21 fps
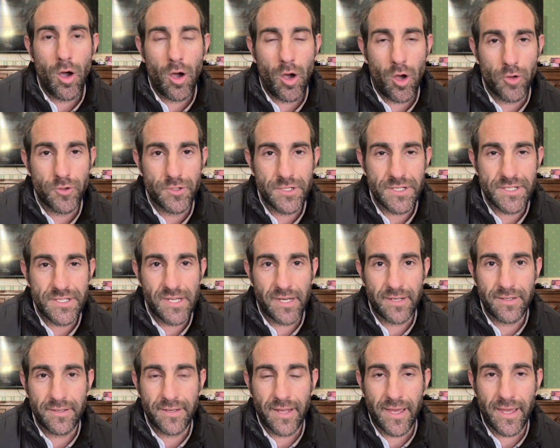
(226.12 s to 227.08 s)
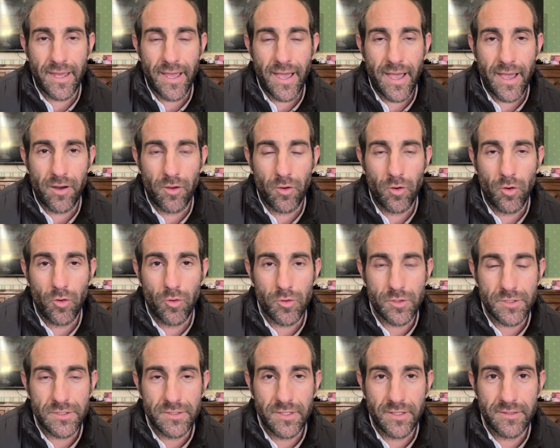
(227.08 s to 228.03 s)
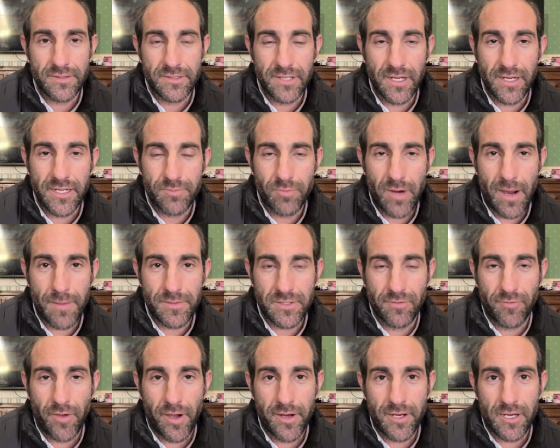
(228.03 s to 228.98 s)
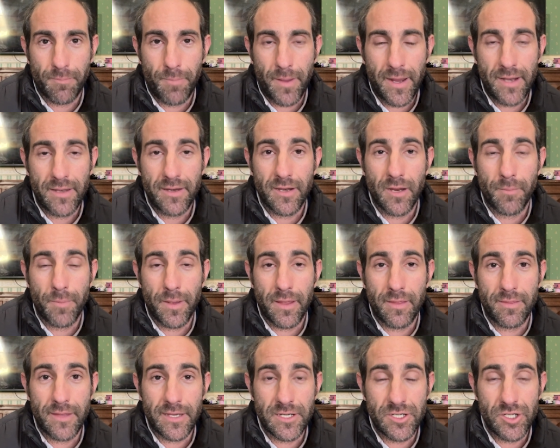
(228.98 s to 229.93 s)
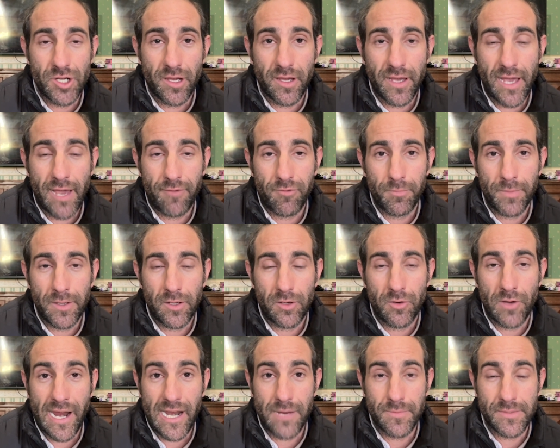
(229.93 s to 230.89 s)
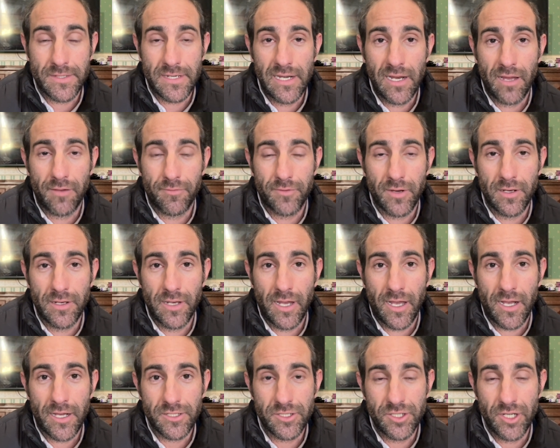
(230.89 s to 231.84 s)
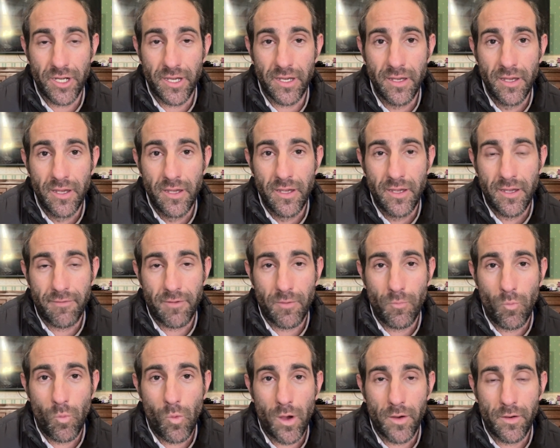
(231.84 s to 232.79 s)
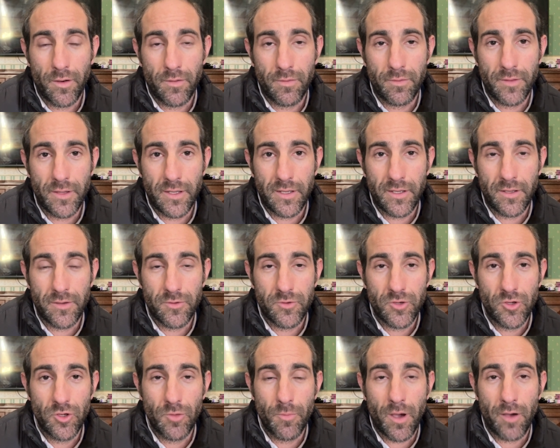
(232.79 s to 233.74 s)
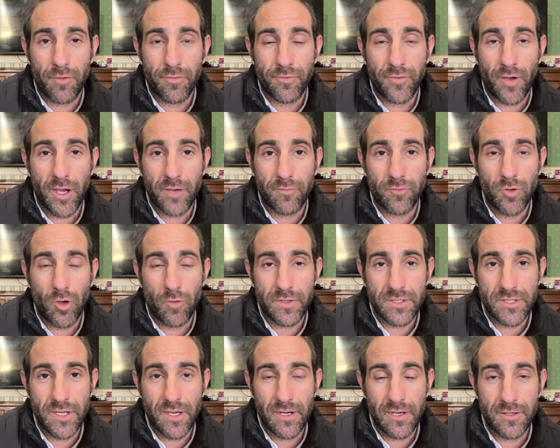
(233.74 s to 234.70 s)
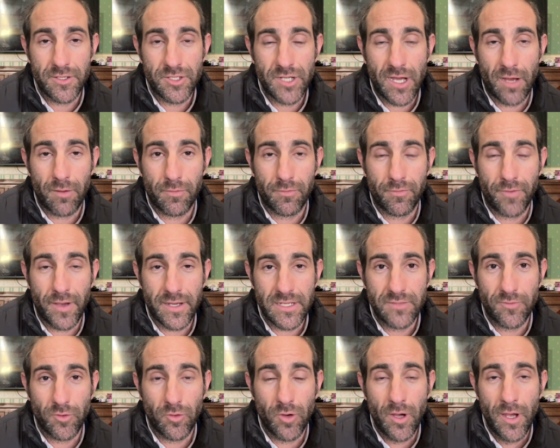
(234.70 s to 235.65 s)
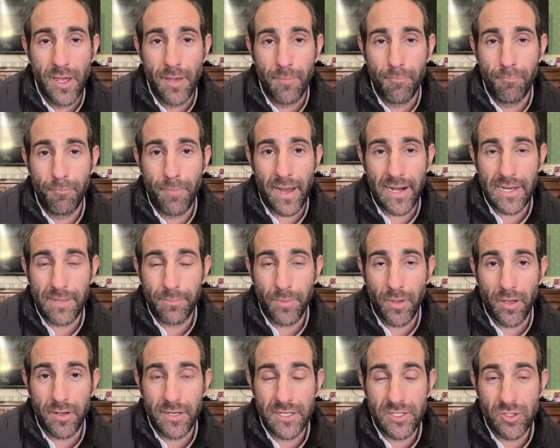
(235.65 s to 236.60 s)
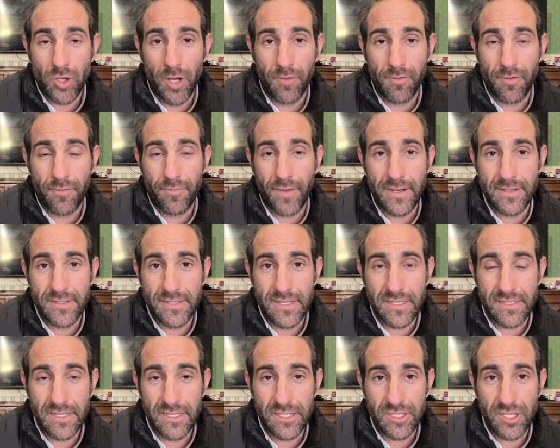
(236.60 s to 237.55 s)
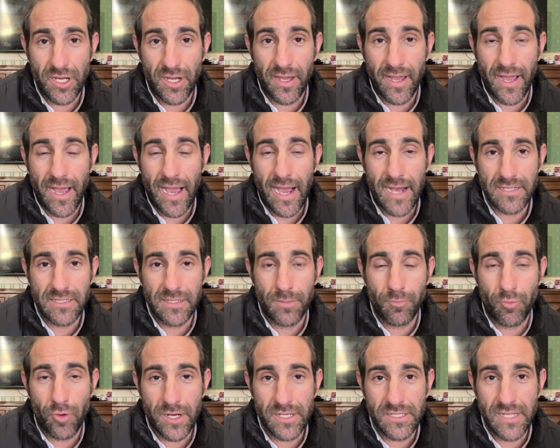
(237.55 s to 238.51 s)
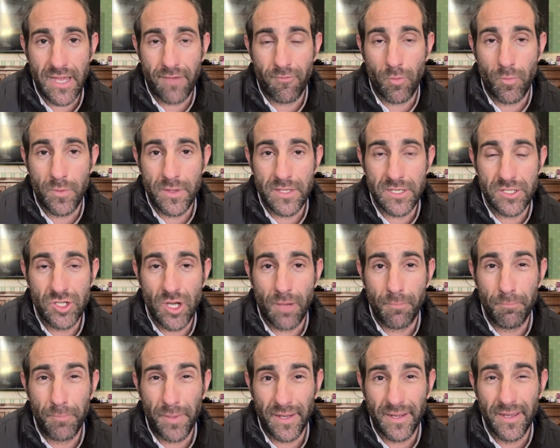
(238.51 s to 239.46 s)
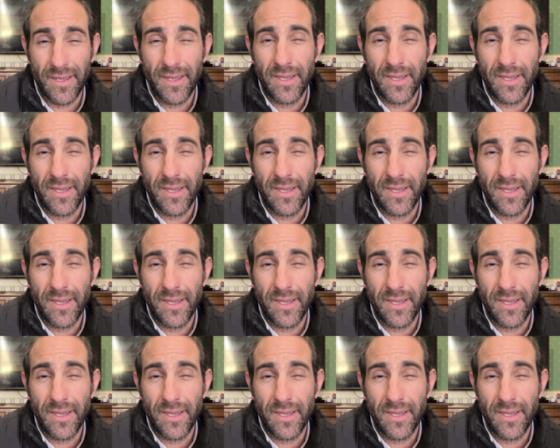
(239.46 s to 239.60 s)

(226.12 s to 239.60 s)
On to Sunday, and a horse that has perhaps divided opinion a bit this year, having been unanimously loved last year, having won the 2 mile 5 novice hurdle at the Cheltenham Festival. Ballyburn, he's gone over fences this year, hasn't impressed everyone with his jumping.